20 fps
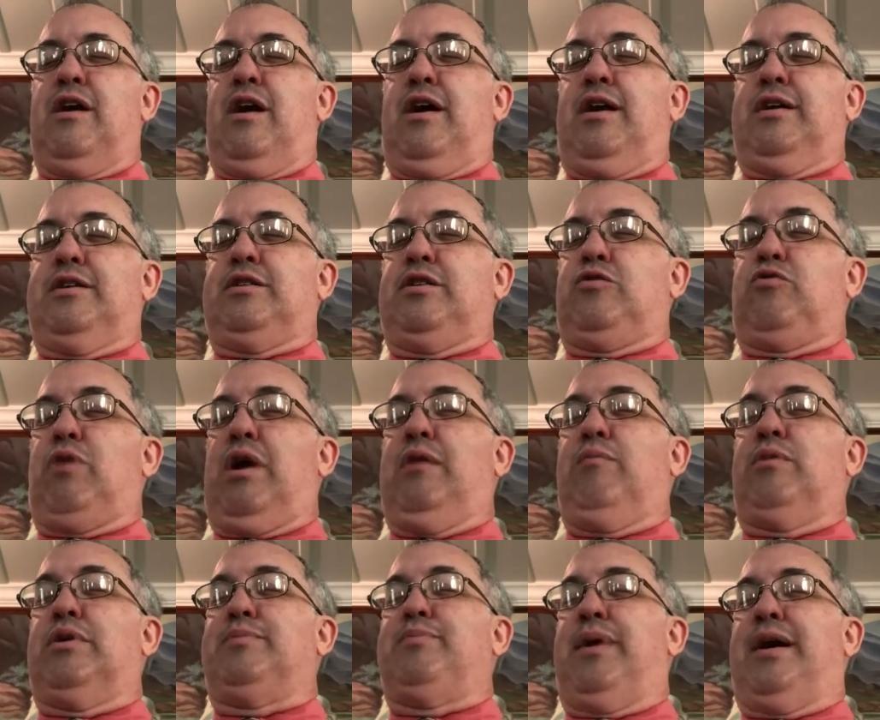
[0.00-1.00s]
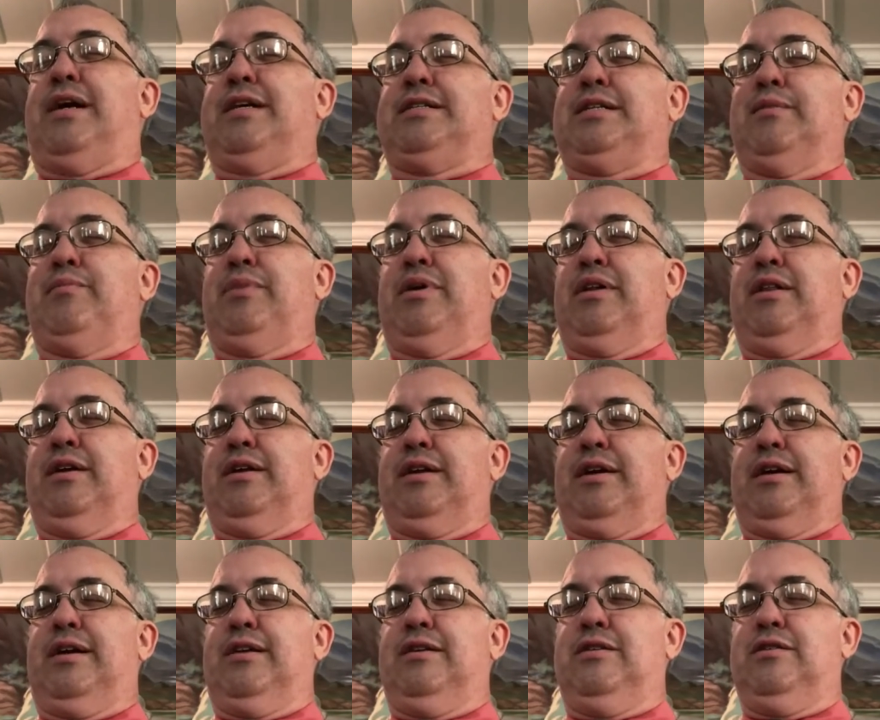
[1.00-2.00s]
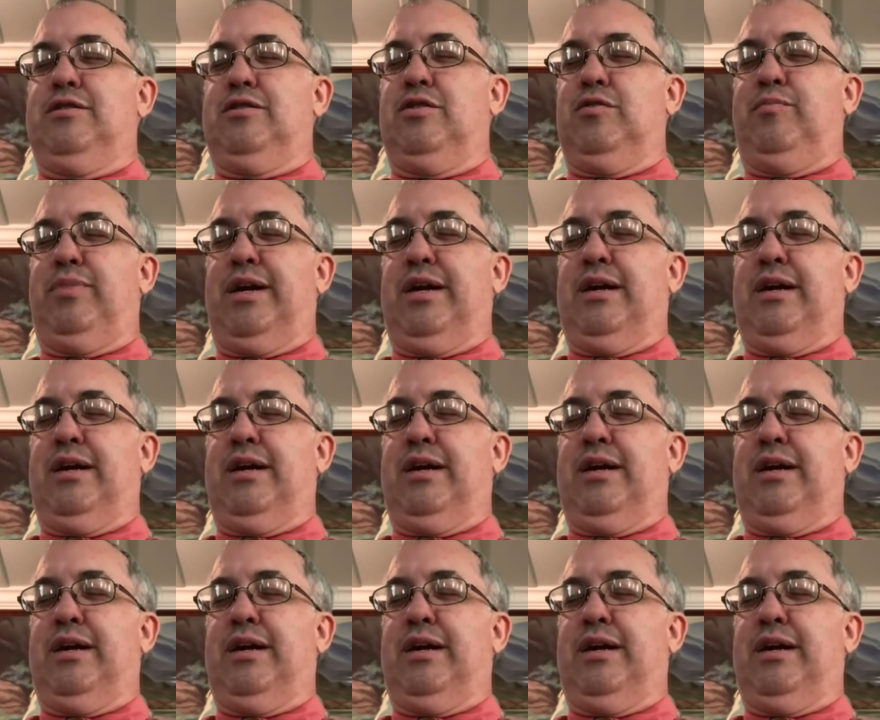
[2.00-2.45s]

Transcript: God, it's a great responsibility to